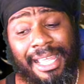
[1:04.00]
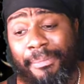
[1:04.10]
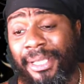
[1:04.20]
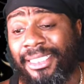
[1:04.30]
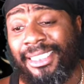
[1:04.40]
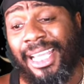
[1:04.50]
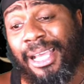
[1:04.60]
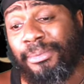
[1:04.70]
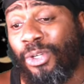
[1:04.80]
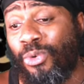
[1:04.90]
that being said,
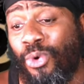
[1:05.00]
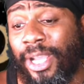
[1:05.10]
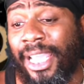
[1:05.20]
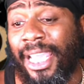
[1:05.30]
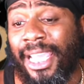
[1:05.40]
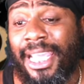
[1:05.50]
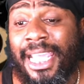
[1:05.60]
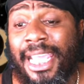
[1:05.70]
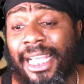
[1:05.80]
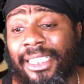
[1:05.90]
I'm just going to go ahead
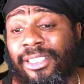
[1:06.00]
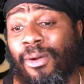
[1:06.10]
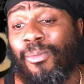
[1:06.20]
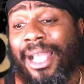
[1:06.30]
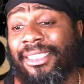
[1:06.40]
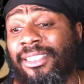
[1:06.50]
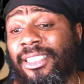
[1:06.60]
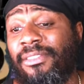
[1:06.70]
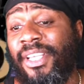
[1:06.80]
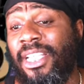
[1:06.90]
and jump right into
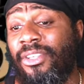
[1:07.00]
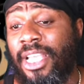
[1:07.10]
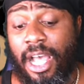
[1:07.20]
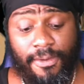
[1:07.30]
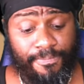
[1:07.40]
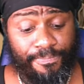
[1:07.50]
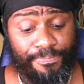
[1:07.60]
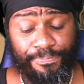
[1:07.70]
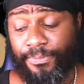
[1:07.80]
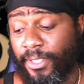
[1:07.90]
this video, y'all.
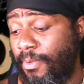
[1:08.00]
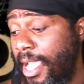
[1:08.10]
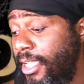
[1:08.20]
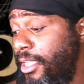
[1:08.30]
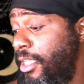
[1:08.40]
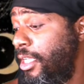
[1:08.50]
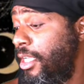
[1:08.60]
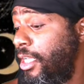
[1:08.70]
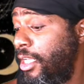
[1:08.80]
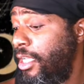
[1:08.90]
All right?
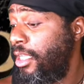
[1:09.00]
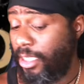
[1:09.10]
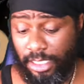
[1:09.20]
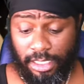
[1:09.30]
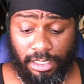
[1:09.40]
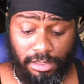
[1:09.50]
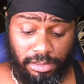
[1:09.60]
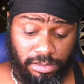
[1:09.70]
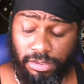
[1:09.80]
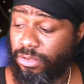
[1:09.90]

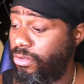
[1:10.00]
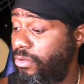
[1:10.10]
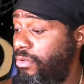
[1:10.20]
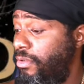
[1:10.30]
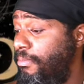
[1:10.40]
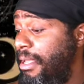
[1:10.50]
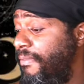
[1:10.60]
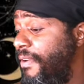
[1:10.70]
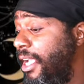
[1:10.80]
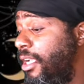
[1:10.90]
Matter
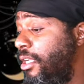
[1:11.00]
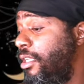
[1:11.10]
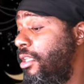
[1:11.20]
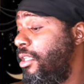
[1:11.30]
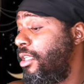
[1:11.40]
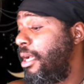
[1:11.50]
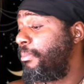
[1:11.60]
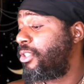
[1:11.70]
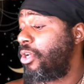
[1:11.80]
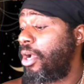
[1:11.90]
of fact, I'm going
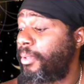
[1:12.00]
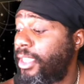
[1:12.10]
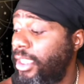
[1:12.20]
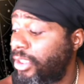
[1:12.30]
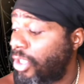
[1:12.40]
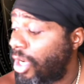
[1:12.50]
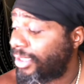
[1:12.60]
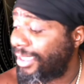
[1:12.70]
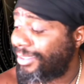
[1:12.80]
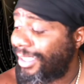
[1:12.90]
to start with these cards.
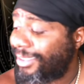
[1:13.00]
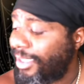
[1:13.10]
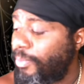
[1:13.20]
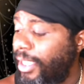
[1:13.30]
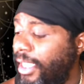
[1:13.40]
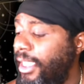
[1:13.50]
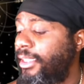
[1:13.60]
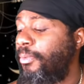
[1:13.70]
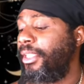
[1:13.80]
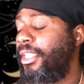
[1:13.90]
Let's see what it is
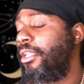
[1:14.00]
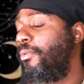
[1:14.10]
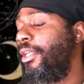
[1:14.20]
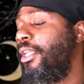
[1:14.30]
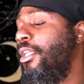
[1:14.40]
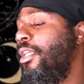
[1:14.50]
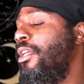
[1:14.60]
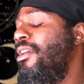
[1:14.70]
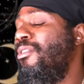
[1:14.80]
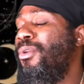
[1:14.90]
that we're dealing with.
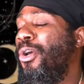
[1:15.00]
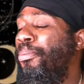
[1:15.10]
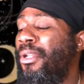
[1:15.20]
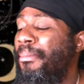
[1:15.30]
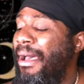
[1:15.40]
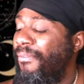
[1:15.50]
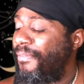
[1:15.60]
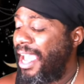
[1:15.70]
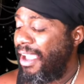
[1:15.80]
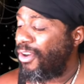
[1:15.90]
We're going to pull about
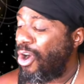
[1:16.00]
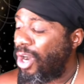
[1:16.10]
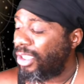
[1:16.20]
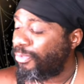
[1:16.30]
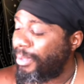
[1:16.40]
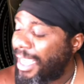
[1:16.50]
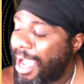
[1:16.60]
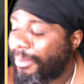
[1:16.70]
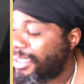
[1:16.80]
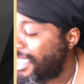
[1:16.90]
5 cards from the
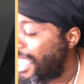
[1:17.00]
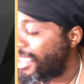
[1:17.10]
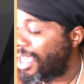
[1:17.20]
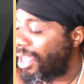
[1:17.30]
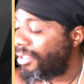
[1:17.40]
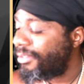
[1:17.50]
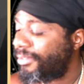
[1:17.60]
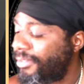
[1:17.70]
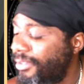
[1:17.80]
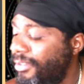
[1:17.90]
character deck, y'all.
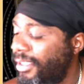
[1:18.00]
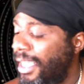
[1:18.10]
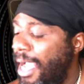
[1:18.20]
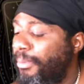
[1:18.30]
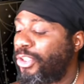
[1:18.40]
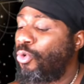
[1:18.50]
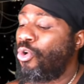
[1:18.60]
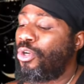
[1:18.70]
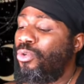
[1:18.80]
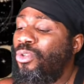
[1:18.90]
The character
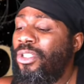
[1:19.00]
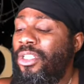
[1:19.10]
oracle.